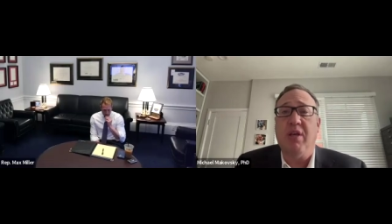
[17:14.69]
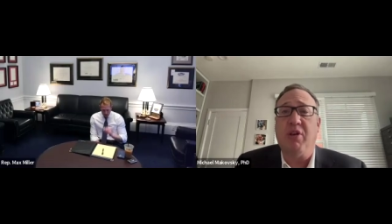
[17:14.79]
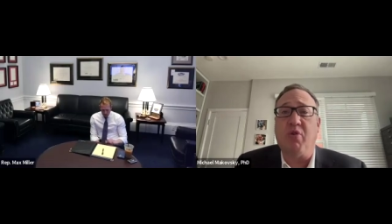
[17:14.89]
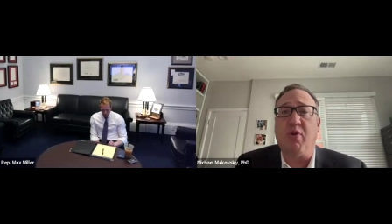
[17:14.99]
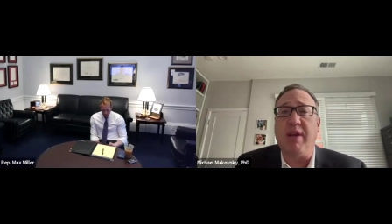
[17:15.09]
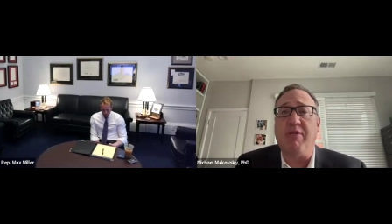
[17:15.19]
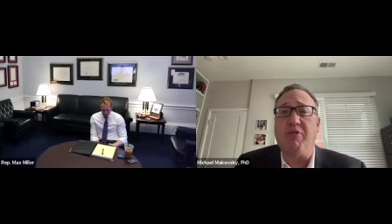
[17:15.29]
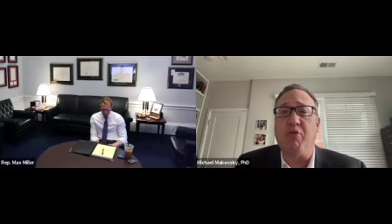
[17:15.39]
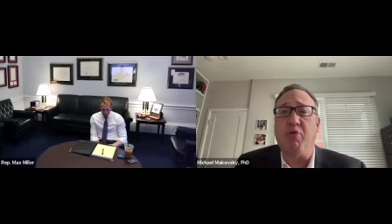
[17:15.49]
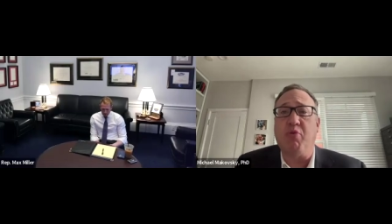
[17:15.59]
the Ukraine
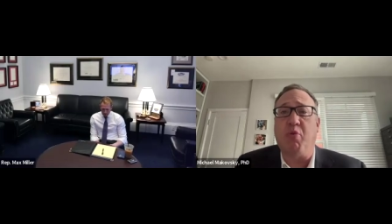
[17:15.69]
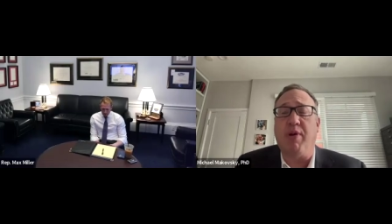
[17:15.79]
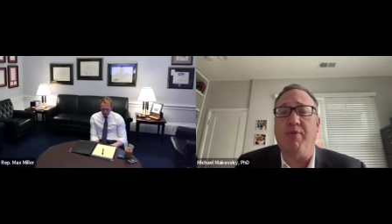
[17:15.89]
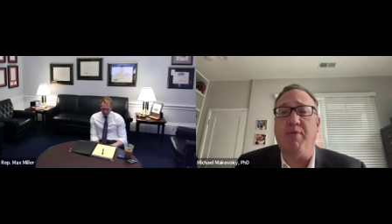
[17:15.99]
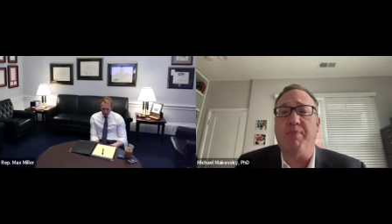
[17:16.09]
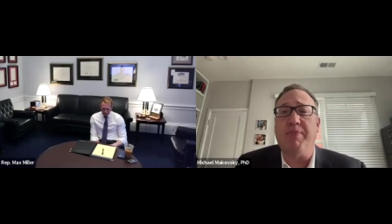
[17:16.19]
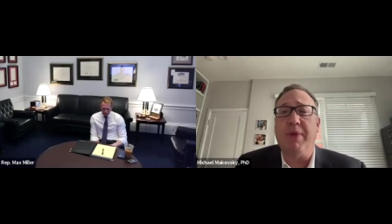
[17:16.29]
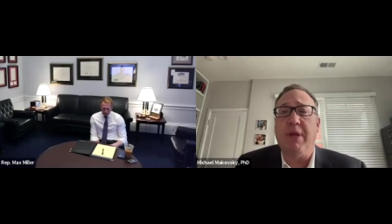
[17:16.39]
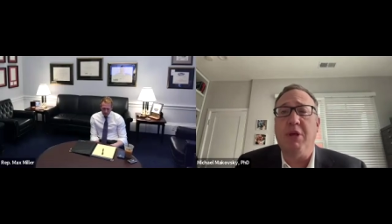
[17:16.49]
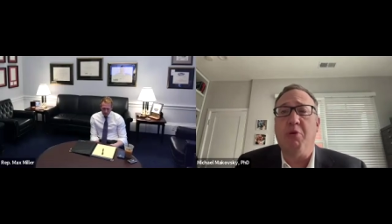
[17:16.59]
issue is one of them,
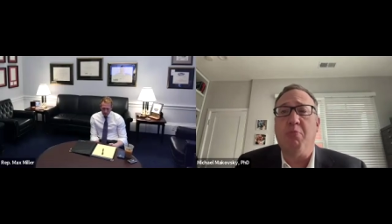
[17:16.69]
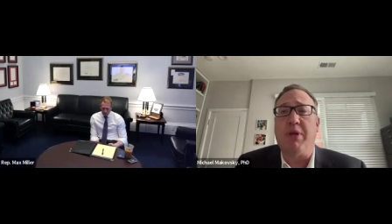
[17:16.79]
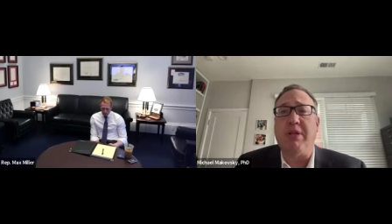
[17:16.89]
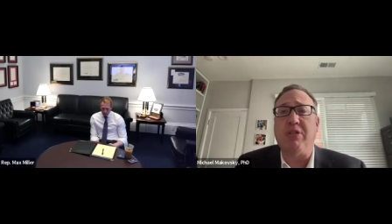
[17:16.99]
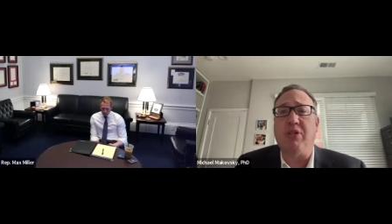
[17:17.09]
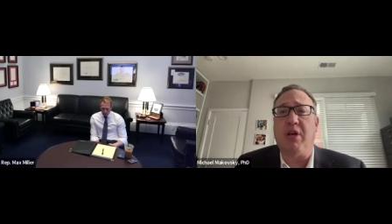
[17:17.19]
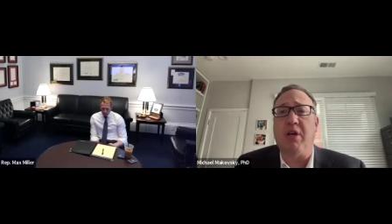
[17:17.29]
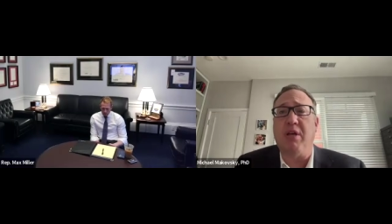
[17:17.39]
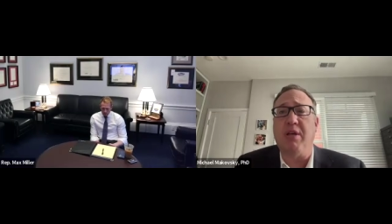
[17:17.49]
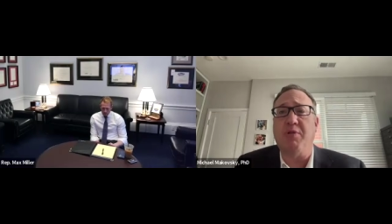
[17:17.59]
but is
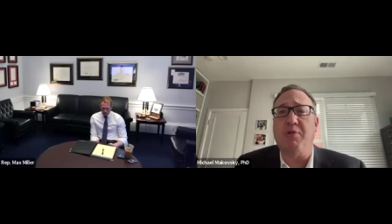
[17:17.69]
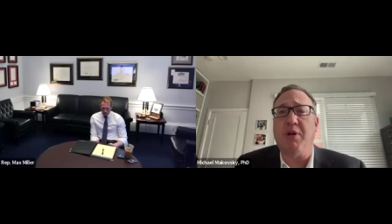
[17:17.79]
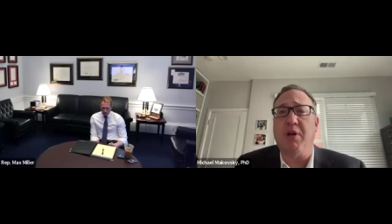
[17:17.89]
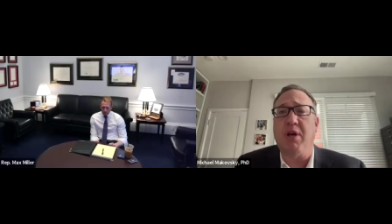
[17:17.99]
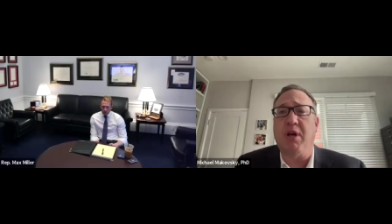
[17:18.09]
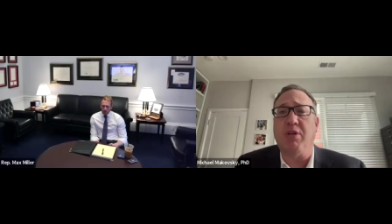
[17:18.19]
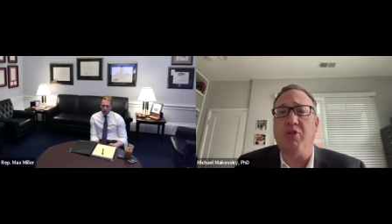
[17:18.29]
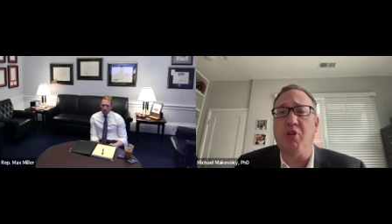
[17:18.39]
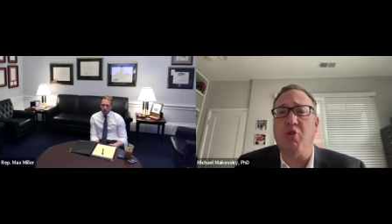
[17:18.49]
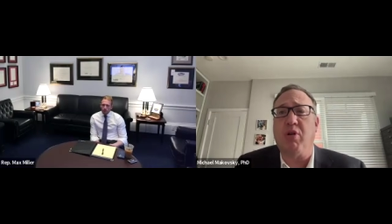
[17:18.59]

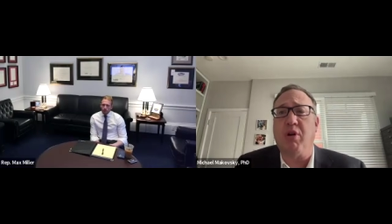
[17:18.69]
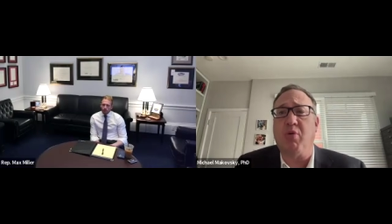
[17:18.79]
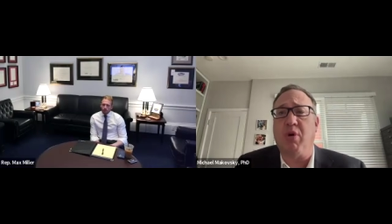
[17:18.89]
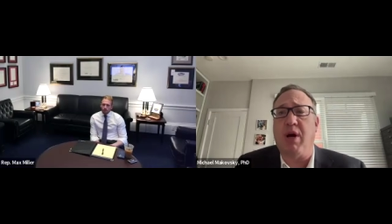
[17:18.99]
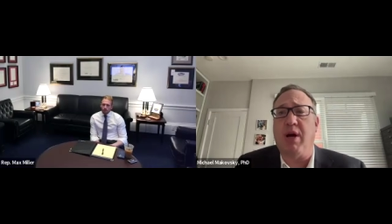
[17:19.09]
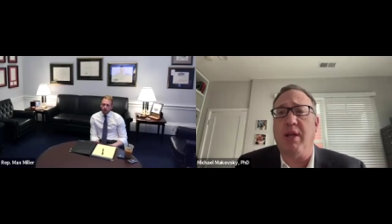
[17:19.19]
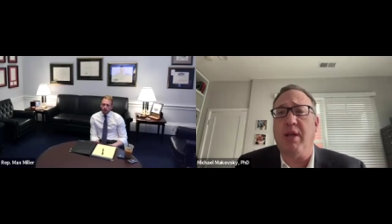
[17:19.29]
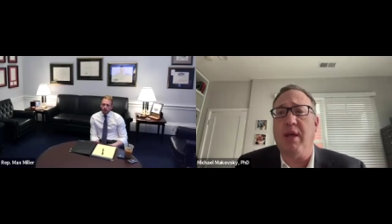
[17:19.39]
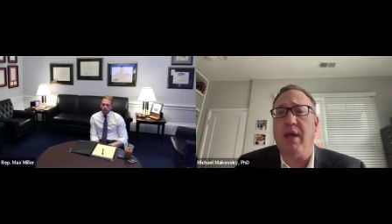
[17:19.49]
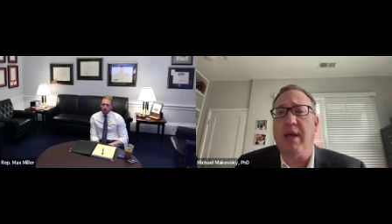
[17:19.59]
a nuclear
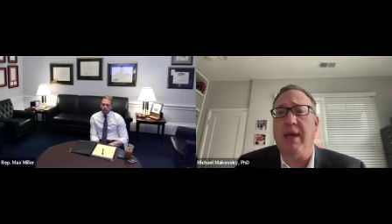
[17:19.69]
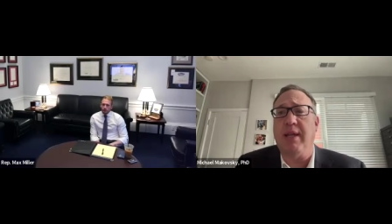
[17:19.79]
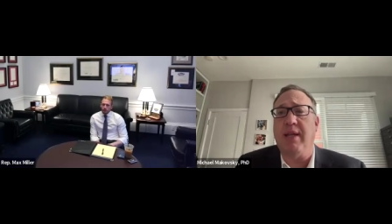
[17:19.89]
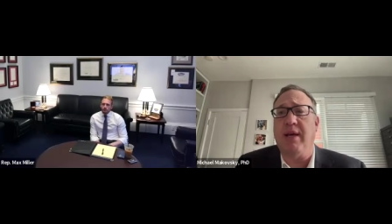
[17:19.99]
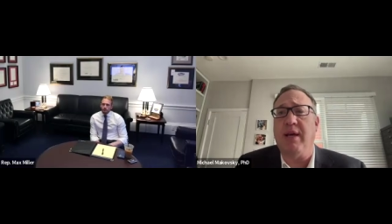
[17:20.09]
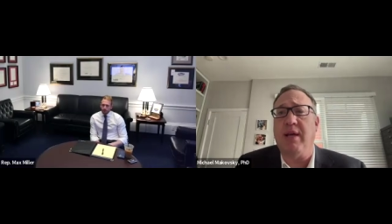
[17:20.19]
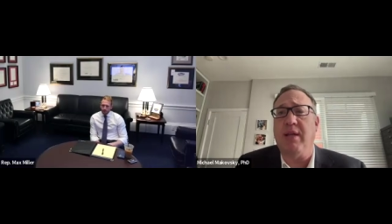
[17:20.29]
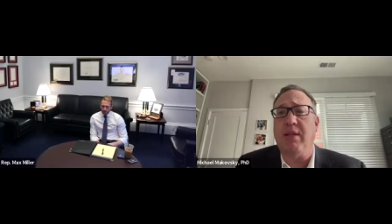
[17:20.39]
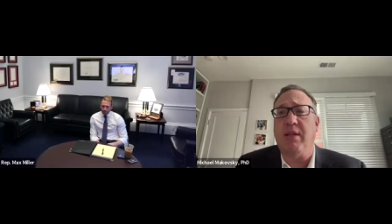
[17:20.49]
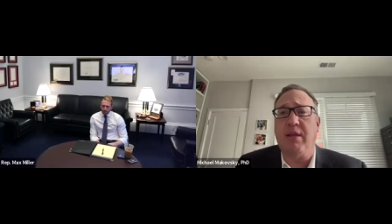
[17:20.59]
Iran, and
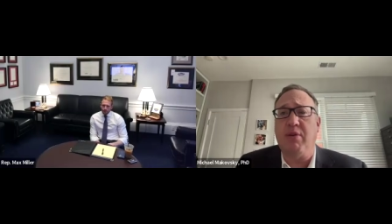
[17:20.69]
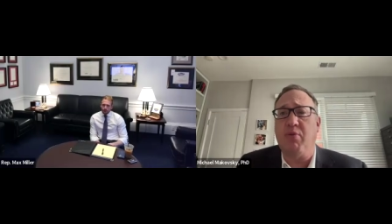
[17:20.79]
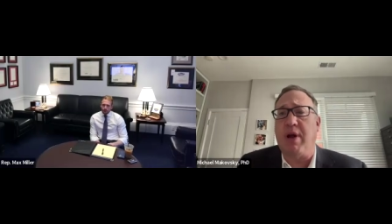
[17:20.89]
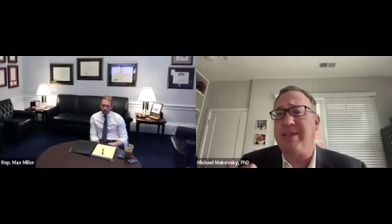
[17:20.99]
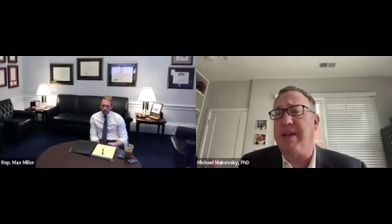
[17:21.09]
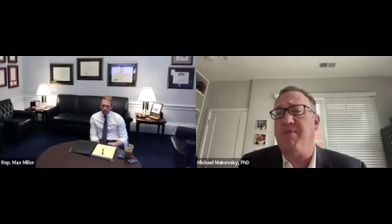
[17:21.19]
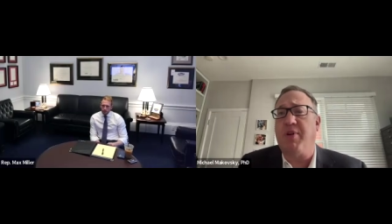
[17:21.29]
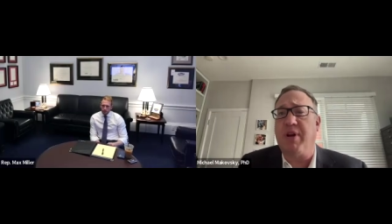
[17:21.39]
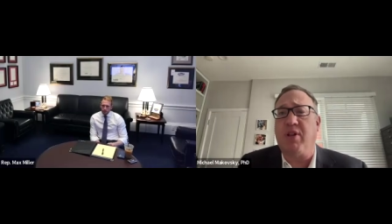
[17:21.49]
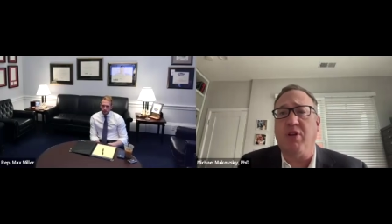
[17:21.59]
Iran's getting
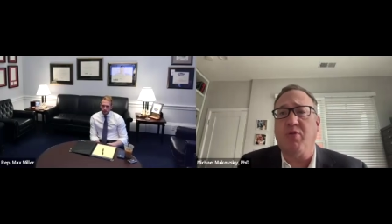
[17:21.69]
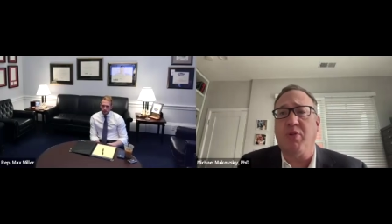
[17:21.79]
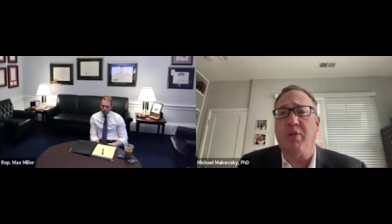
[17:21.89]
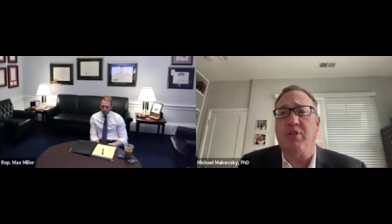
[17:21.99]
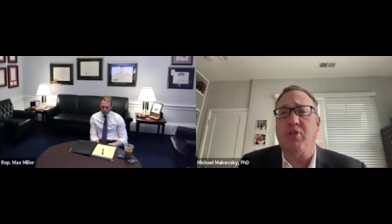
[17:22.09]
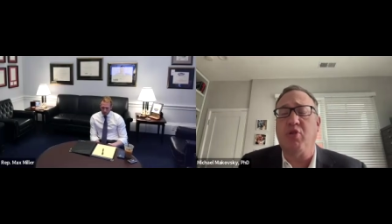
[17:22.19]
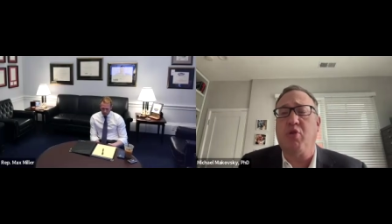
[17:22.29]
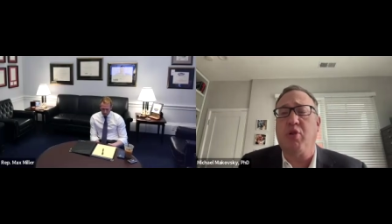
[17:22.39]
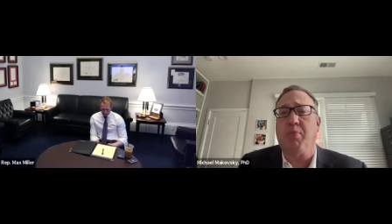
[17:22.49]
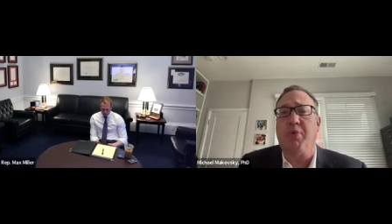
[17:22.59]
very close with its
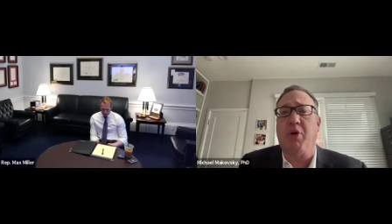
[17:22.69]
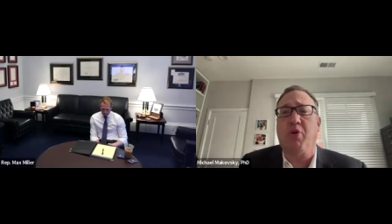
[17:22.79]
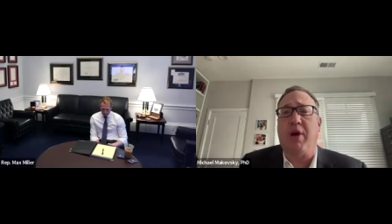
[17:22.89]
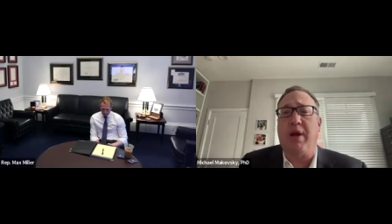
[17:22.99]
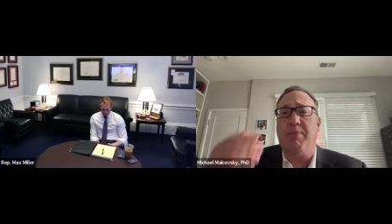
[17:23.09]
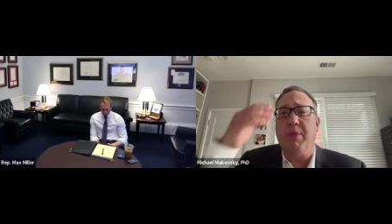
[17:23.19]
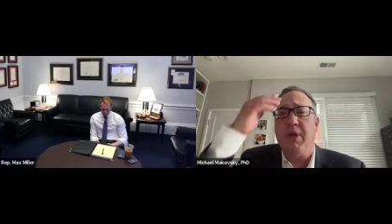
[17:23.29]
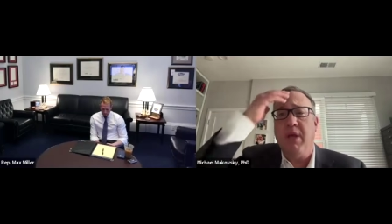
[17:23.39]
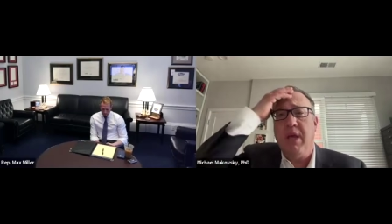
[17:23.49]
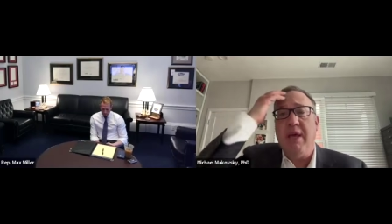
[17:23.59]
nuclear program.
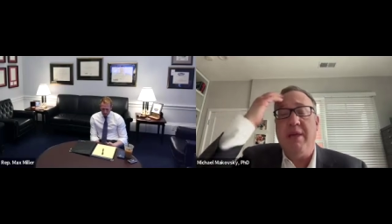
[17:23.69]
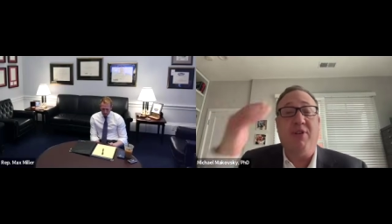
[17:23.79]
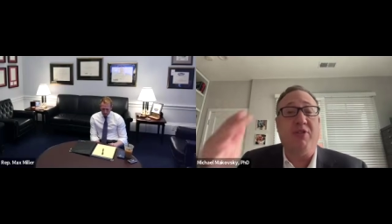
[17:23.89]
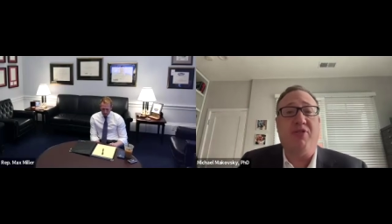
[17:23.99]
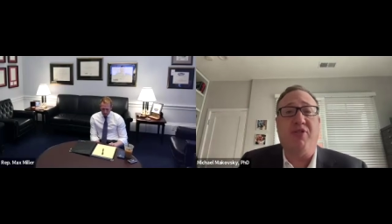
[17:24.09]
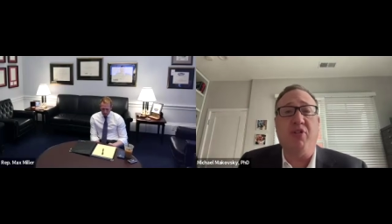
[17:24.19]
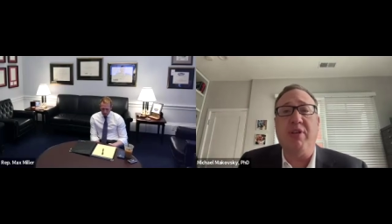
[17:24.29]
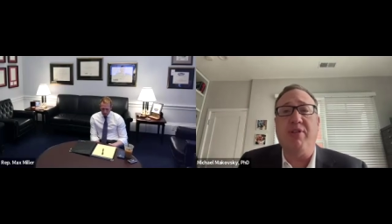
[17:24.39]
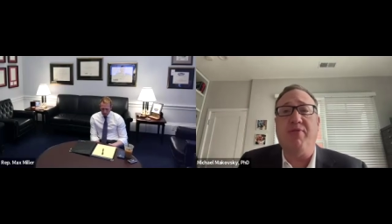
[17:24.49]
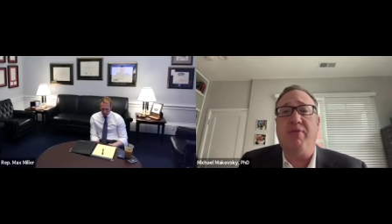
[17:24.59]
There's
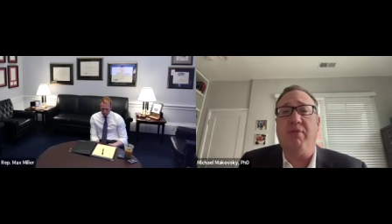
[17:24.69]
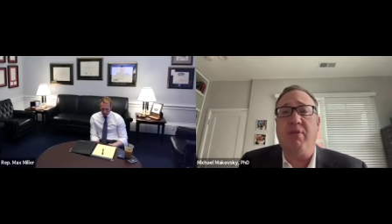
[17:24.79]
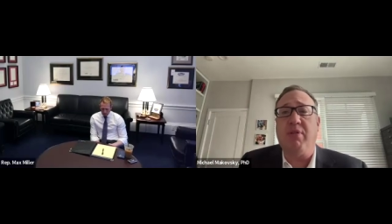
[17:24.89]
certainly,